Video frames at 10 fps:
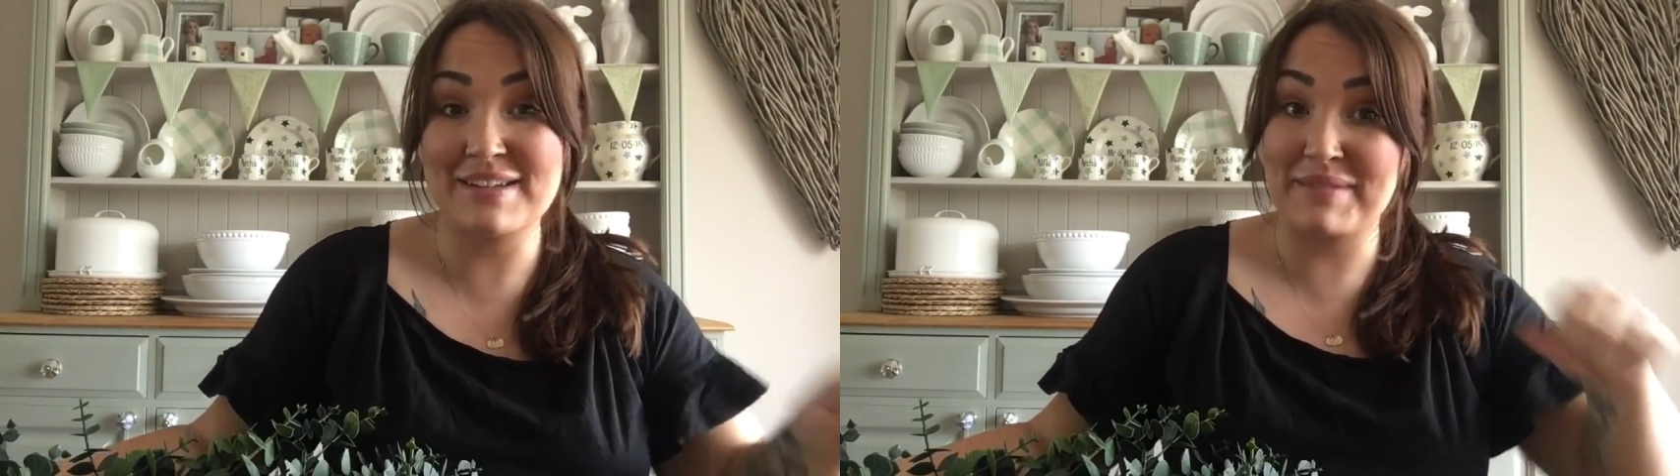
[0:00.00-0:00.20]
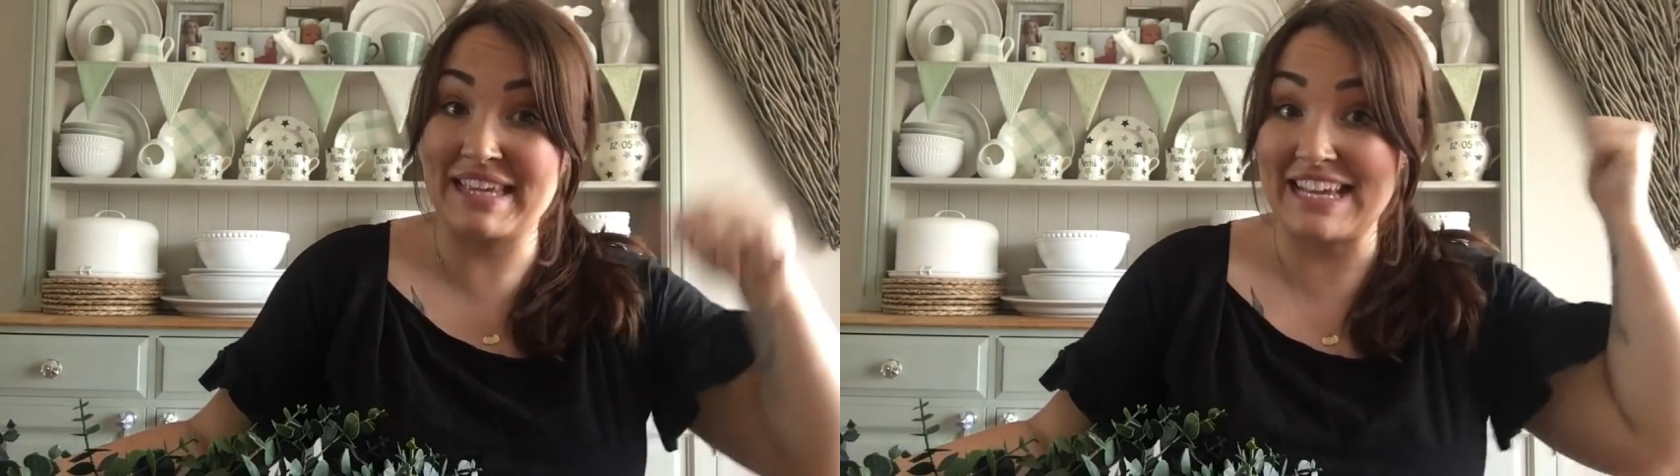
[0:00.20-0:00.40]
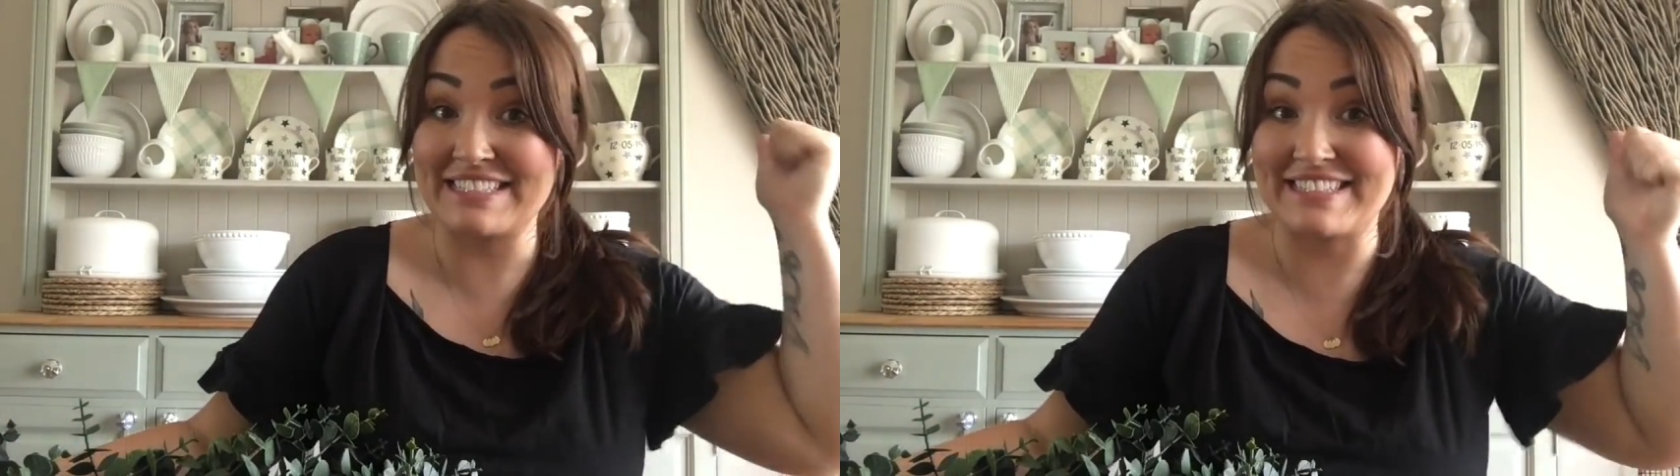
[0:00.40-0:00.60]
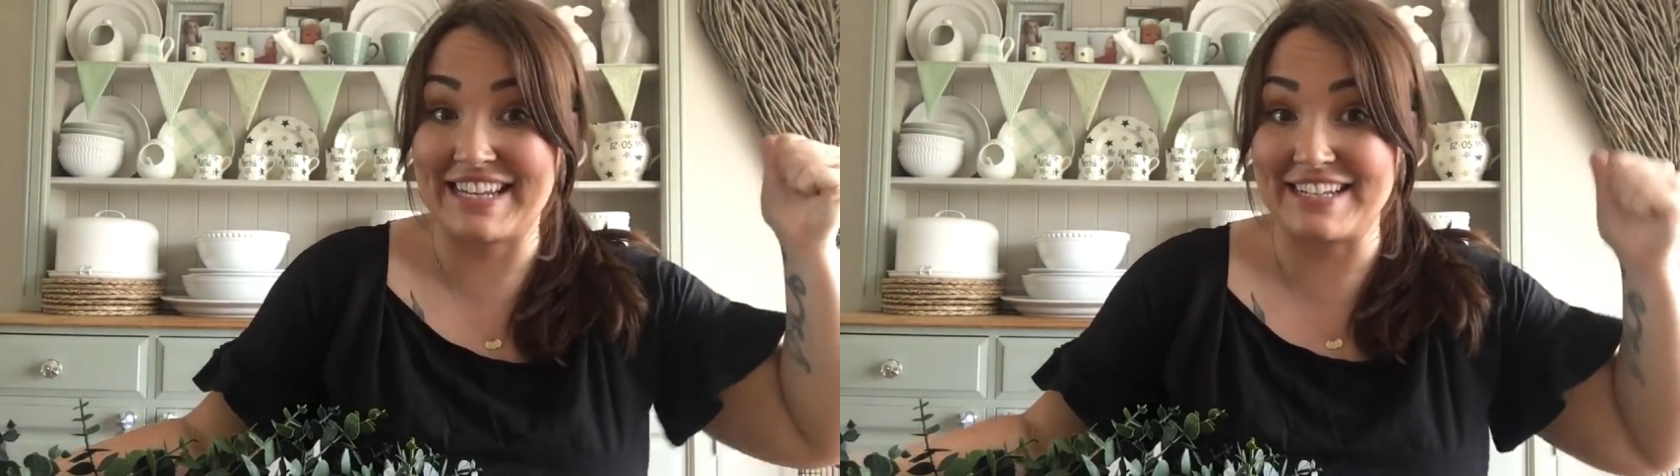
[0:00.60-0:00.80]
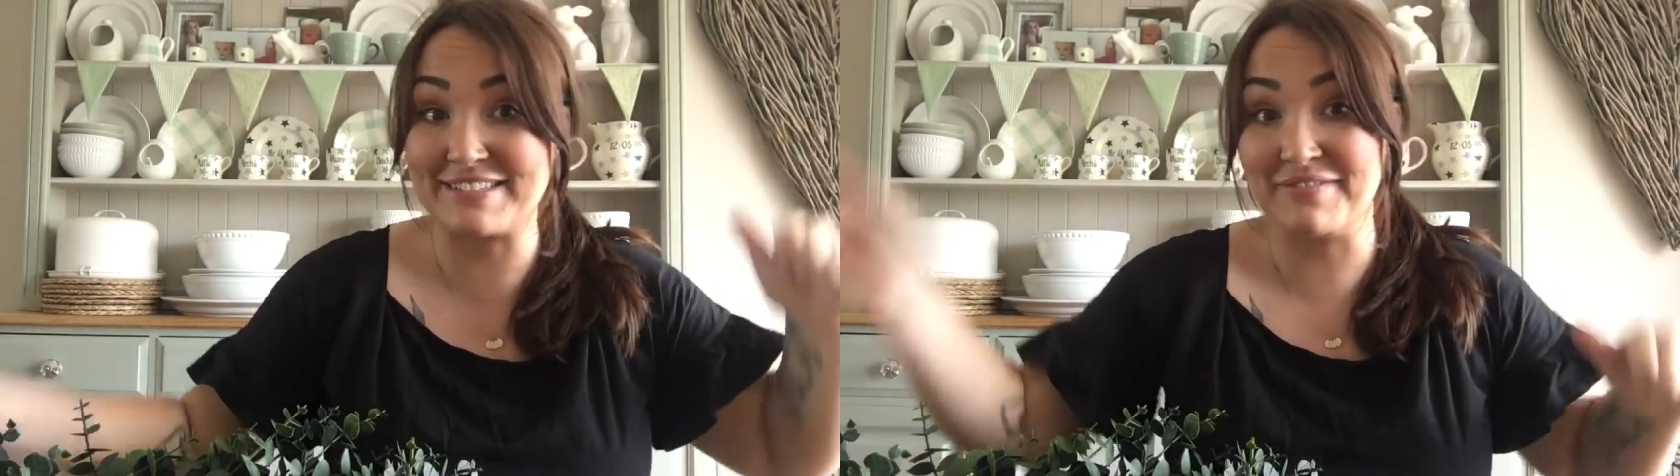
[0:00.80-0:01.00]
So
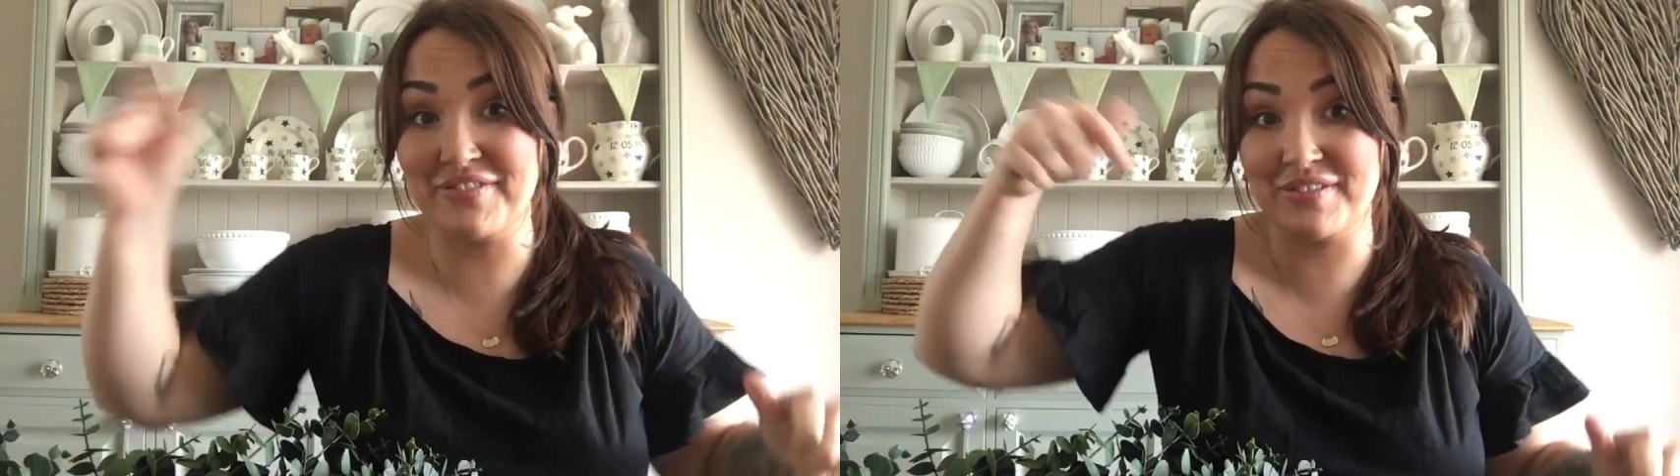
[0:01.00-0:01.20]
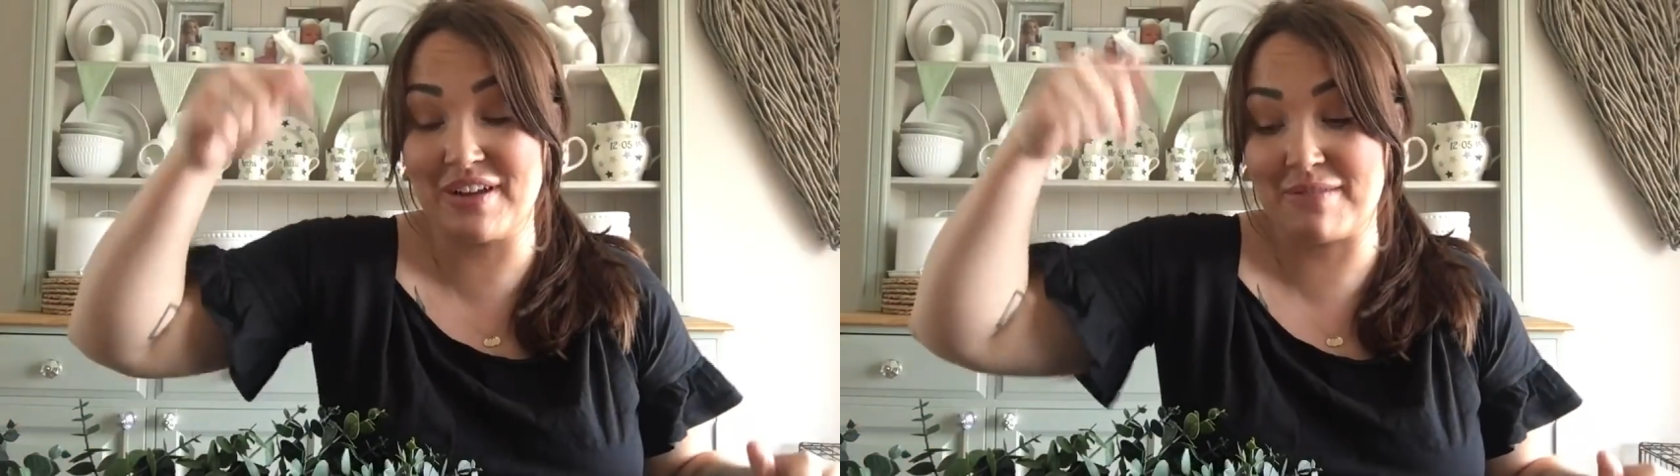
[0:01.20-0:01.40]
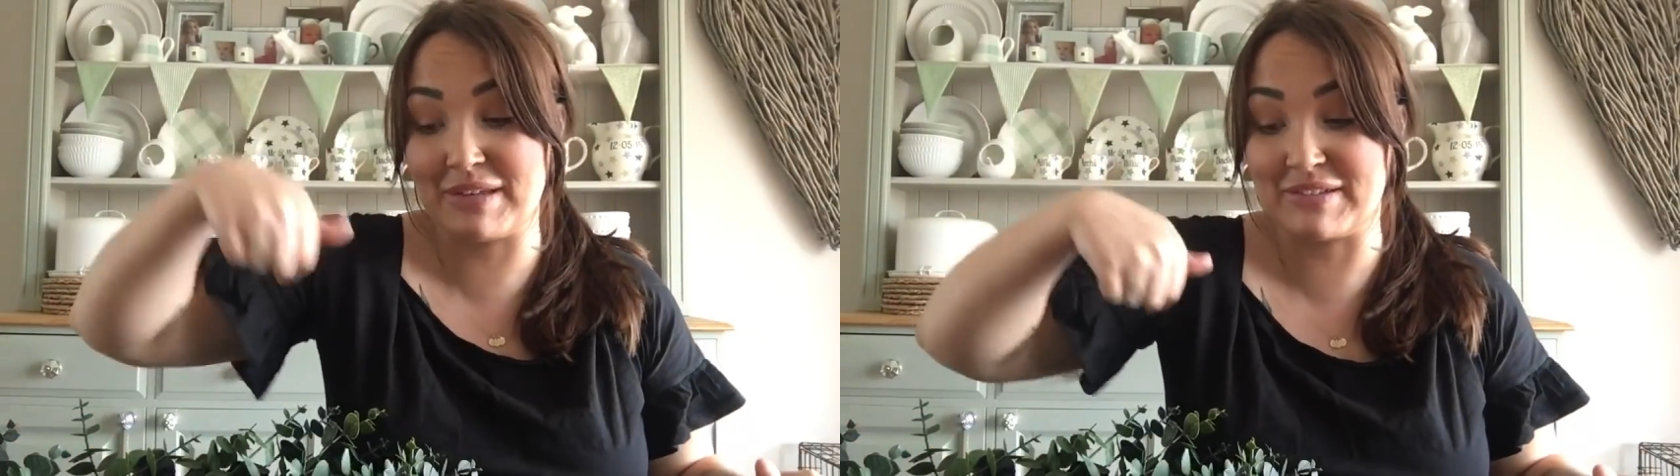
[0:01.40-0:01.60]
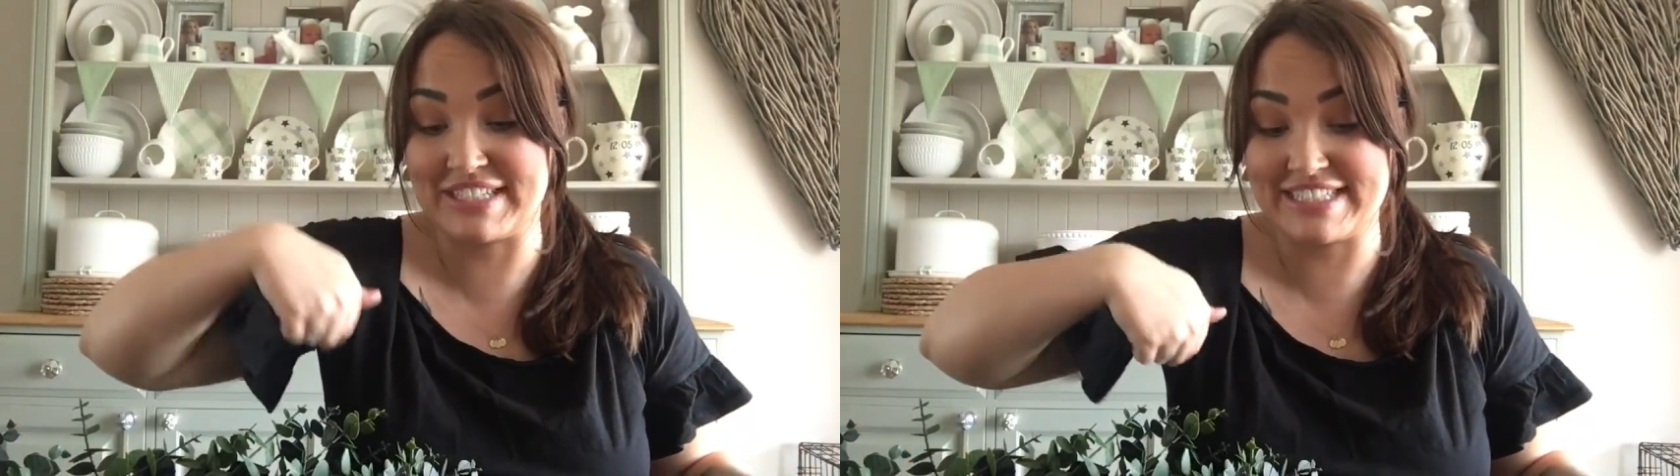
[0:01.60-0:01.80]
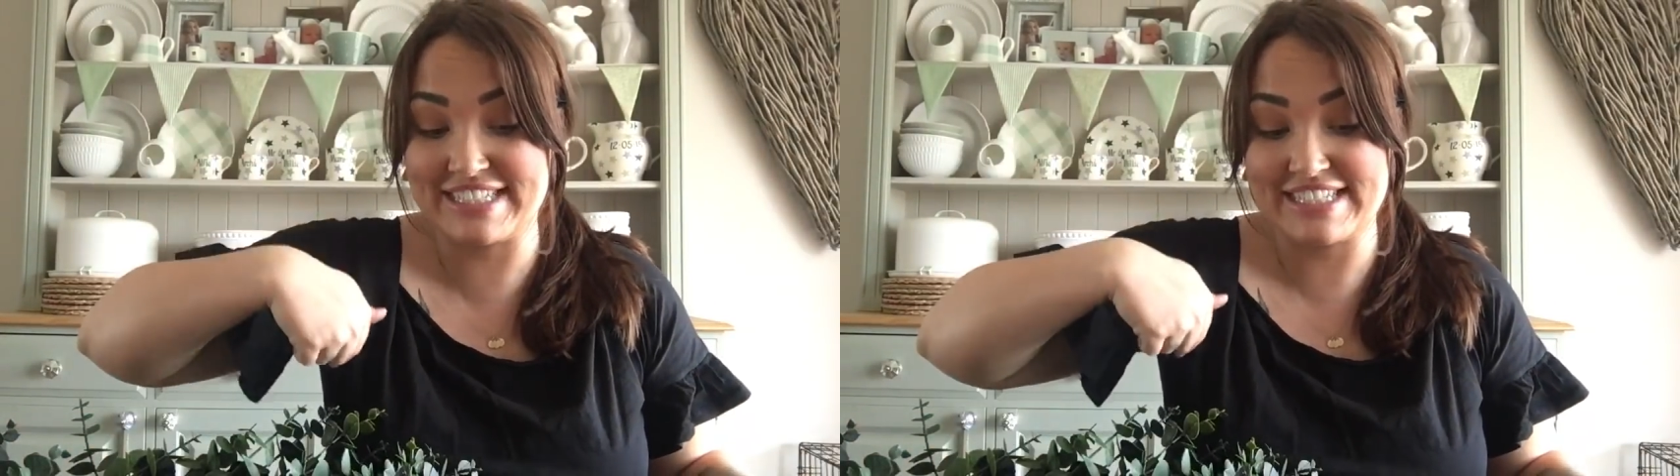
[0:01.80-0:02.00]
yesterday, because I'm uploading this